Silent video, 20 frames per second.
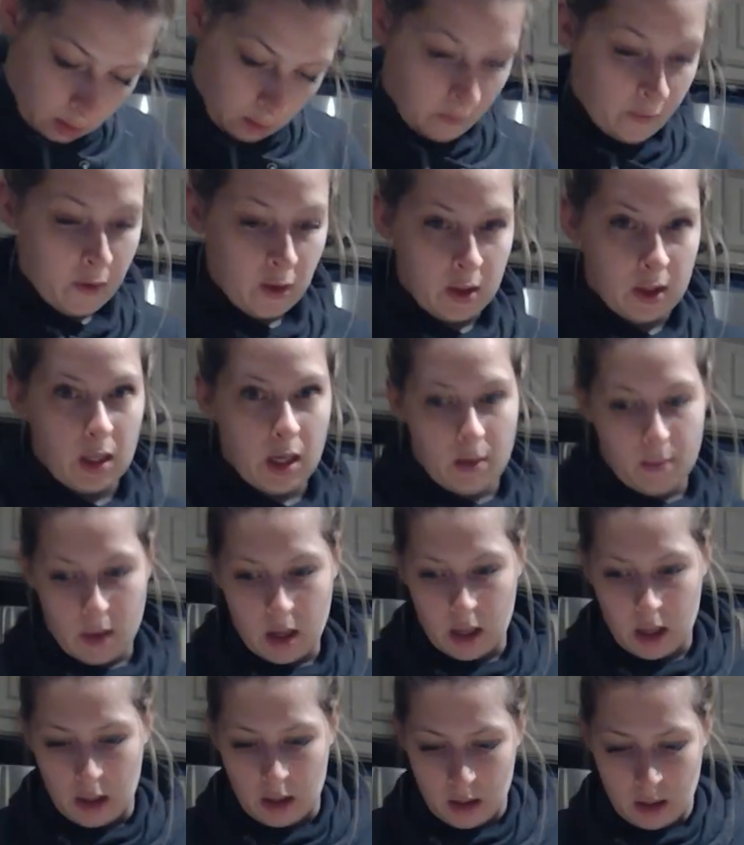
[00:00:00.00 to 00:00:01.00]
The first time
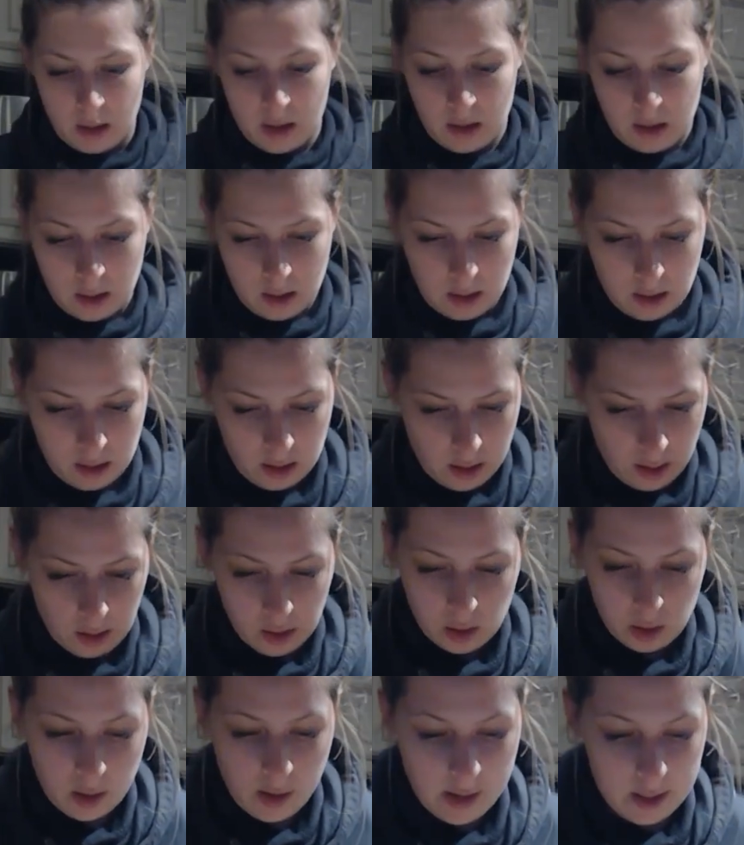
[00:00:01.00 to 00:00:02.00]
I
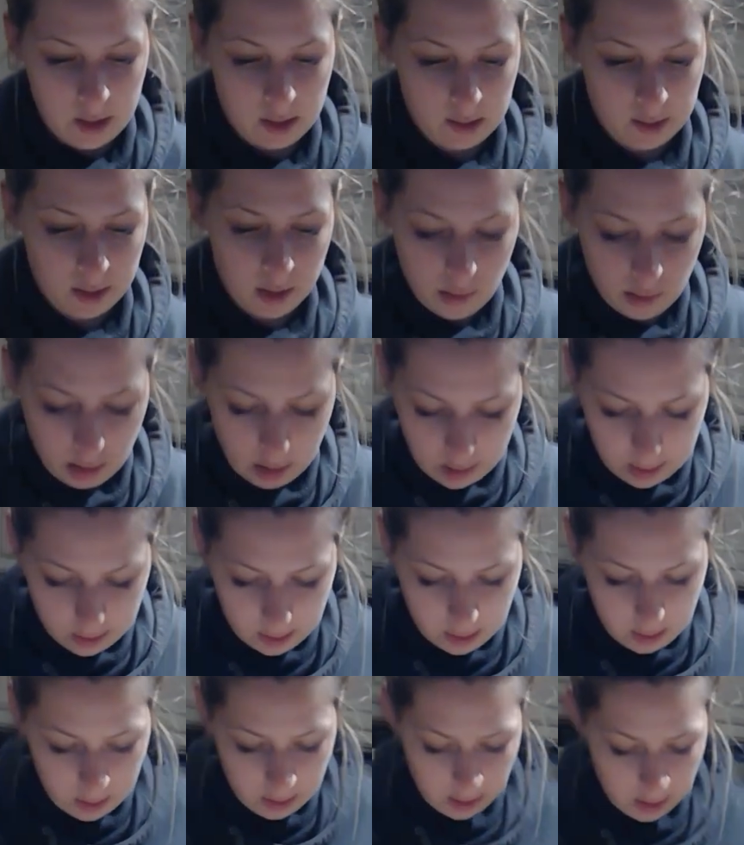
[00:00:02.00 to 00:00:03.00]
tried to do
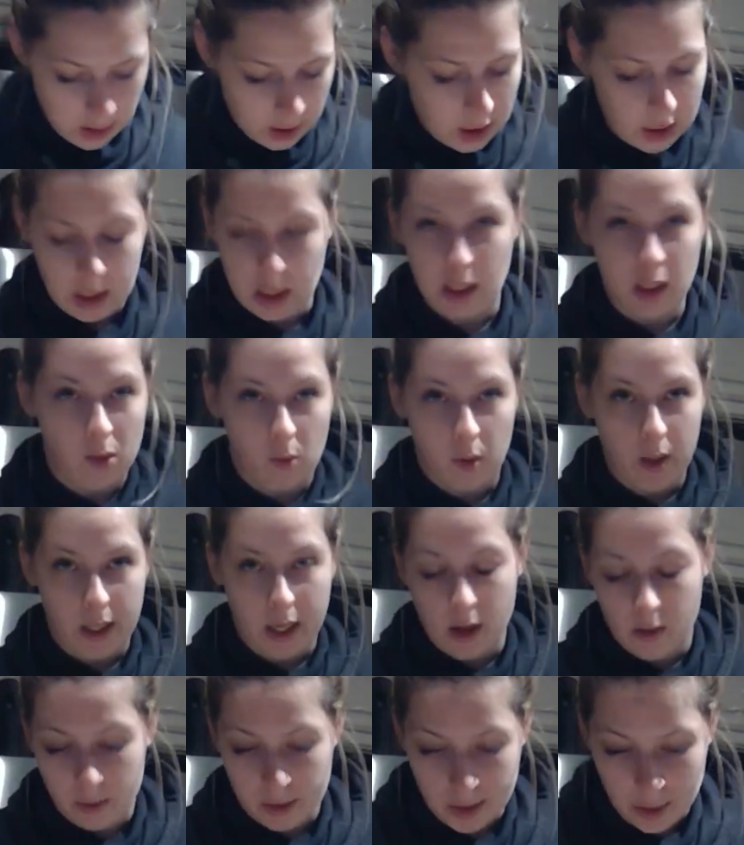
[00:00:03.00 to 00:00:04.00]
this, it didn't work
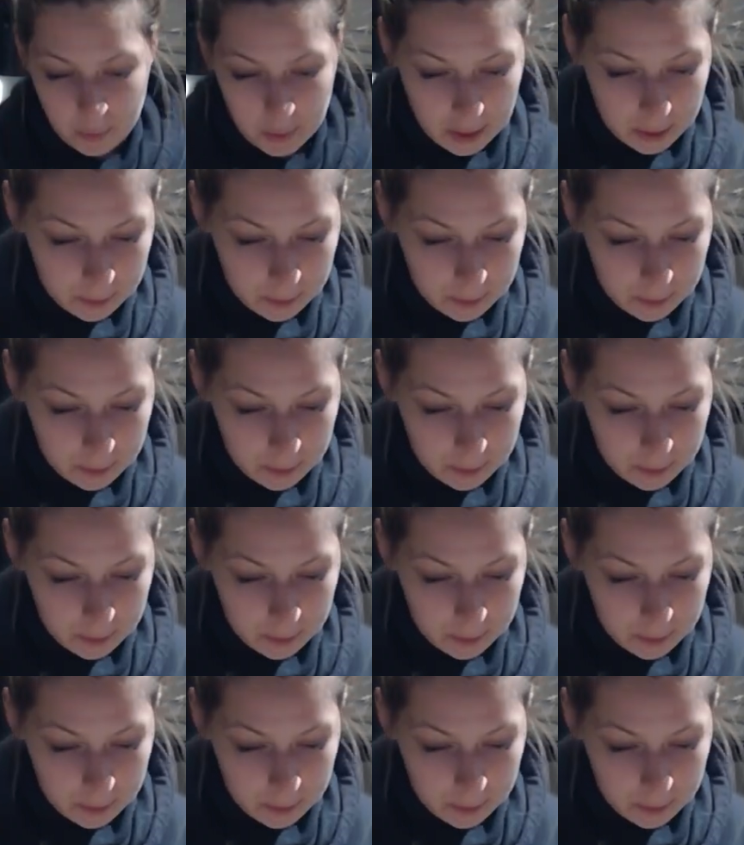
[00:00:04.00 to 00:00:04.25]
out so